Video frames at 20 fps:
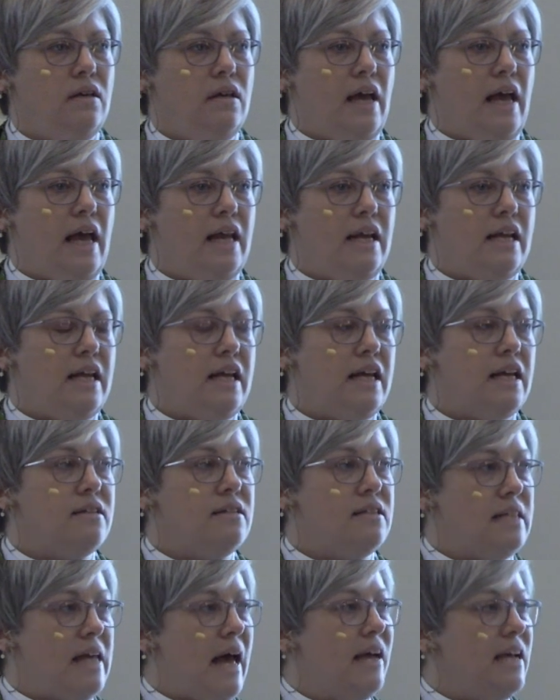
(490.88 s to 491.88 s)
And it
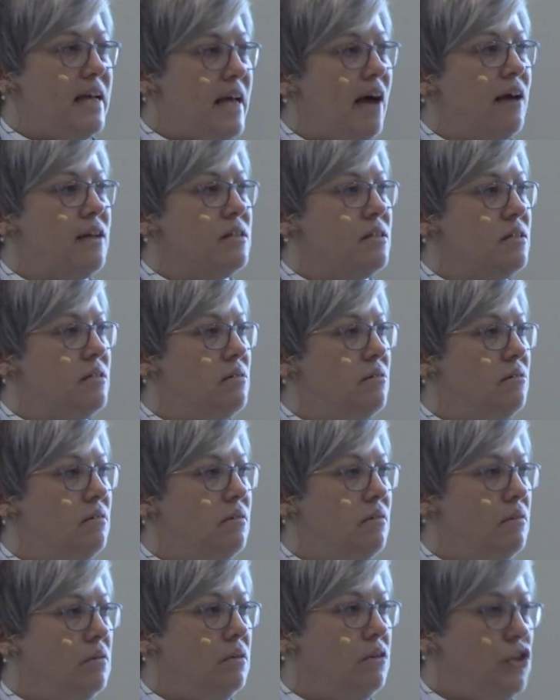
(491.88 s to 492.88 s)
is that, yes,
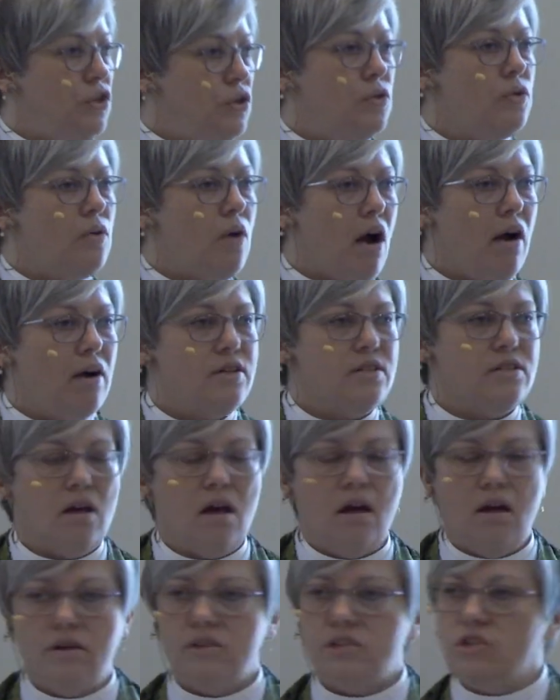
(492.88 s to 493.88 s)
you are
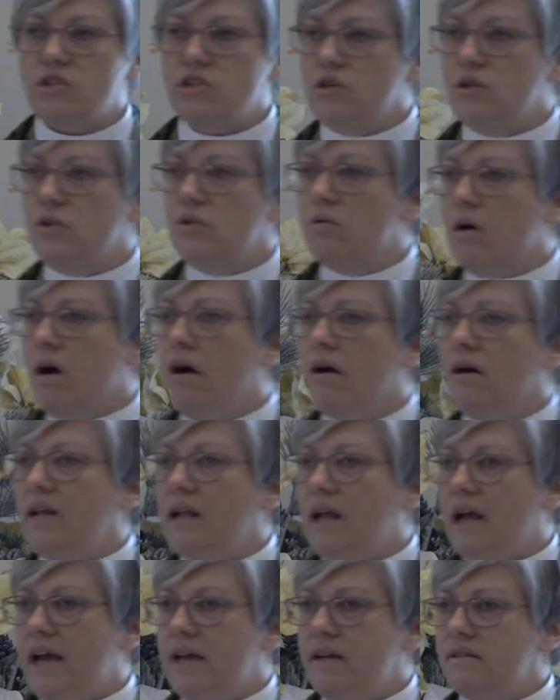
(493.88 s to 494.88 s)
salt, you are
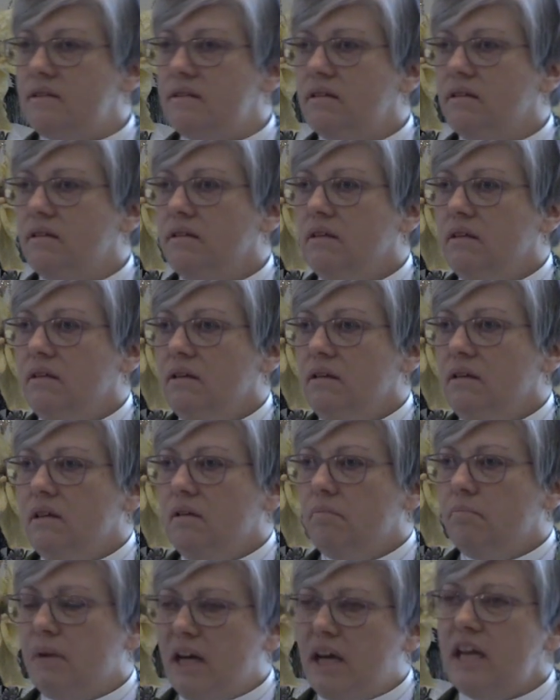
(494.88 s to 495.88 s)
light.
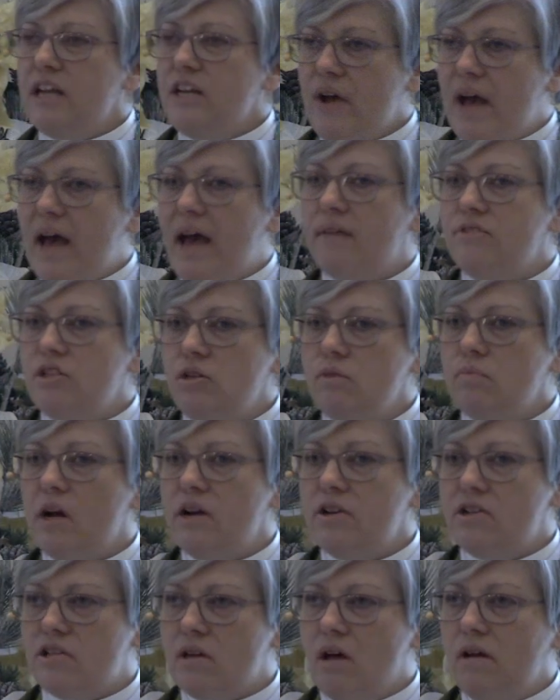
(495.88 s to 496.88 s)
But can you have too
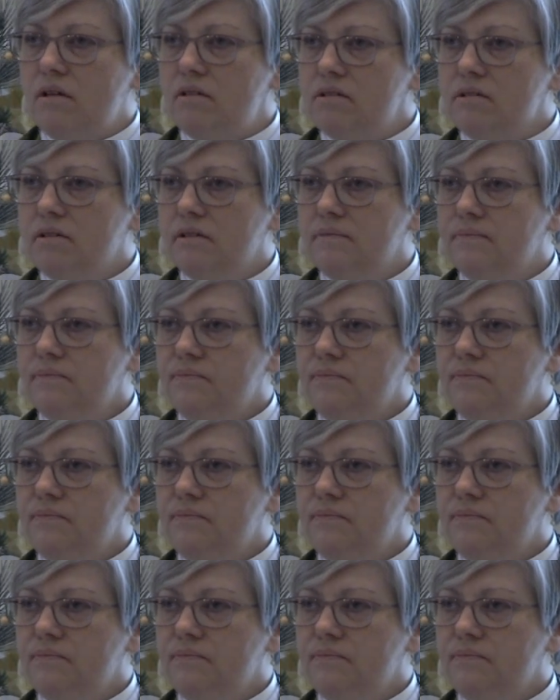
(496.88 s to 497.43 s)
much salt?